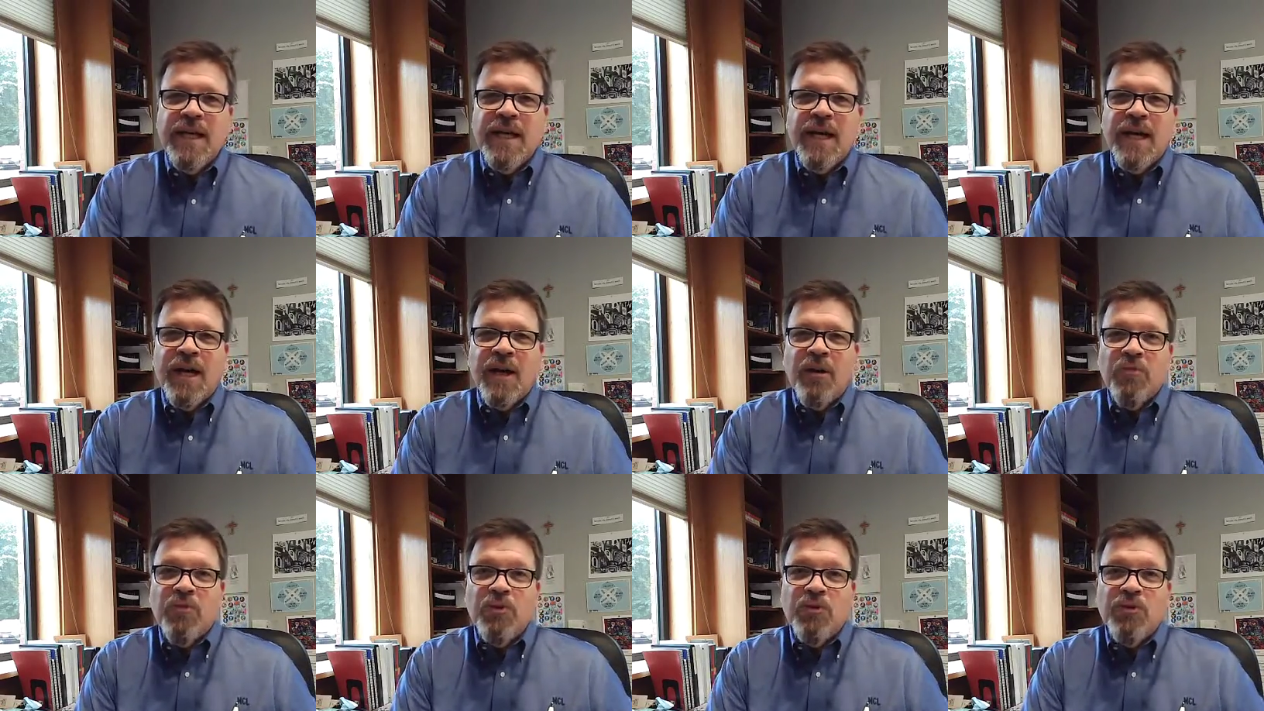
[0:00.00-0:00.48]

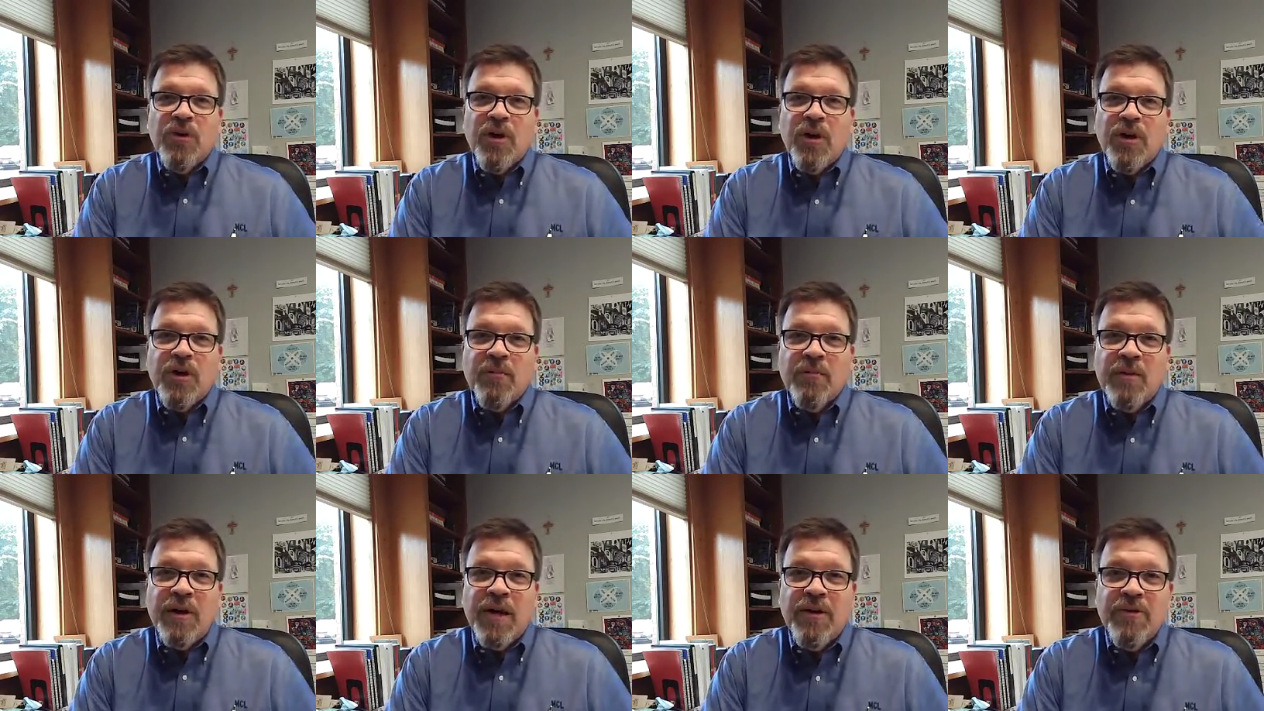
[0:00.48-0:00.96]
we'll
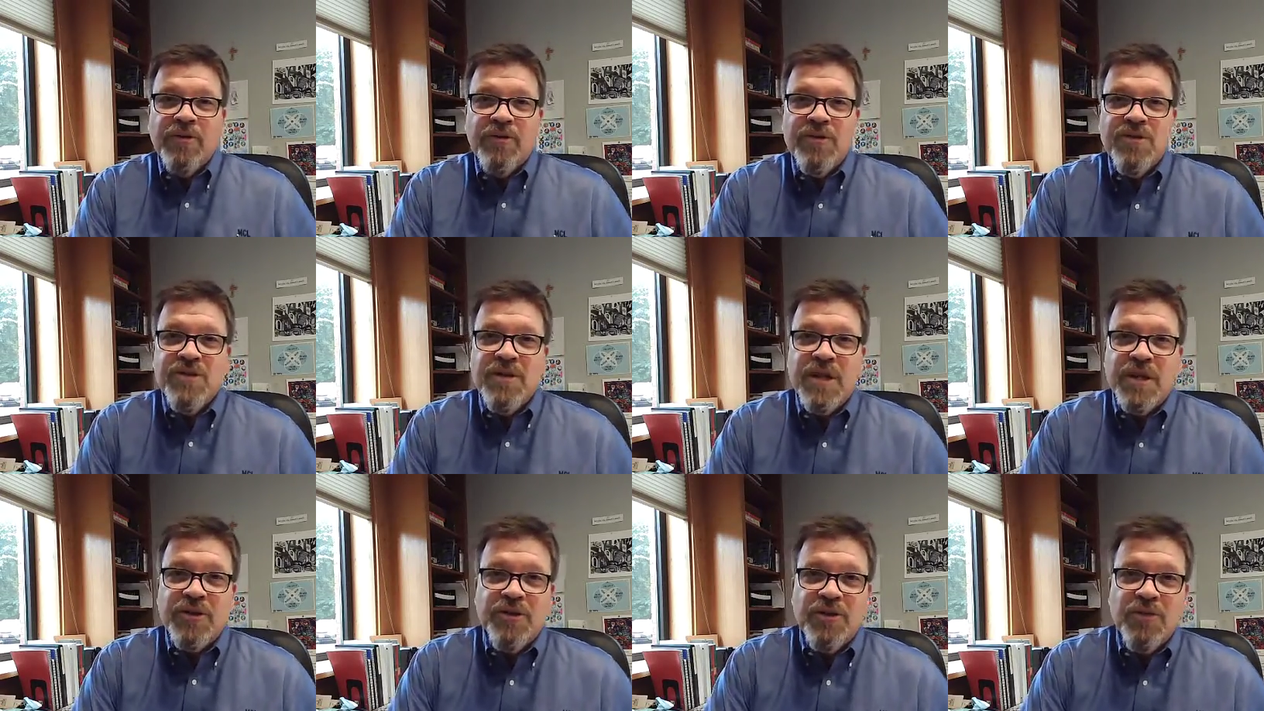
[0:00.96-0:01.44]
talk about
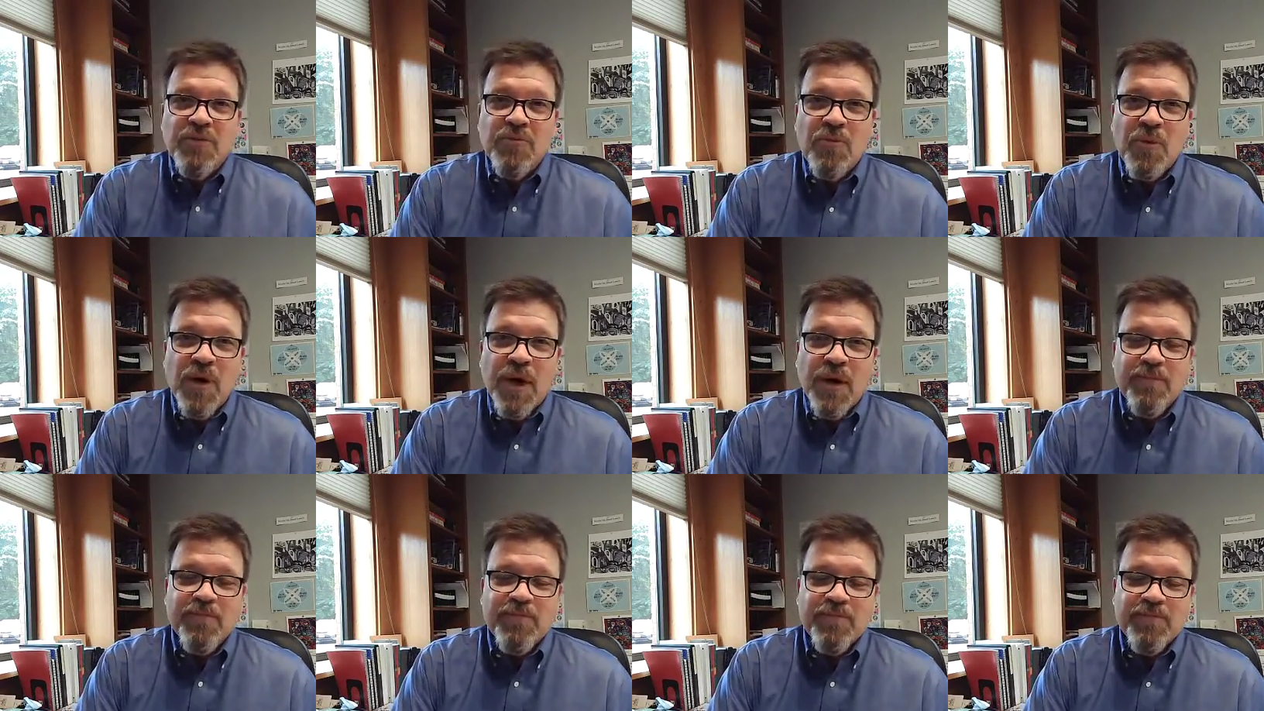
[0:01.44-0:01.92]
session
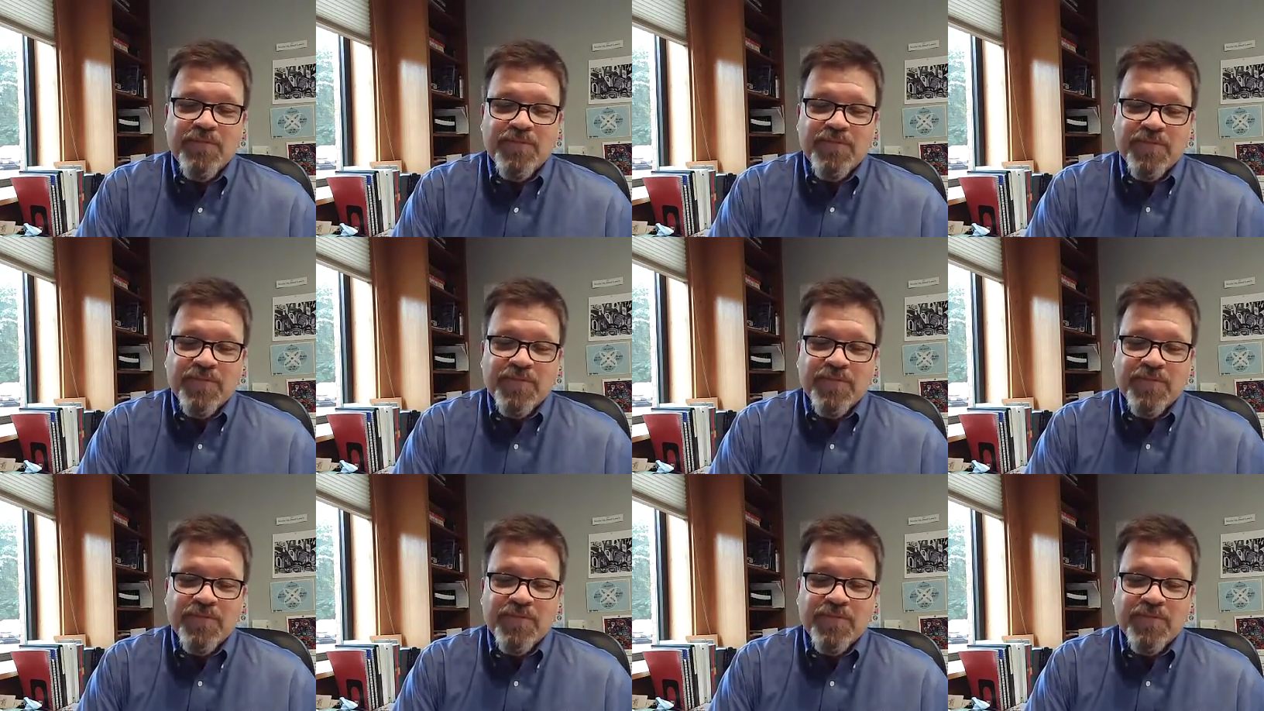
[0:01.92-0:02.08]
1.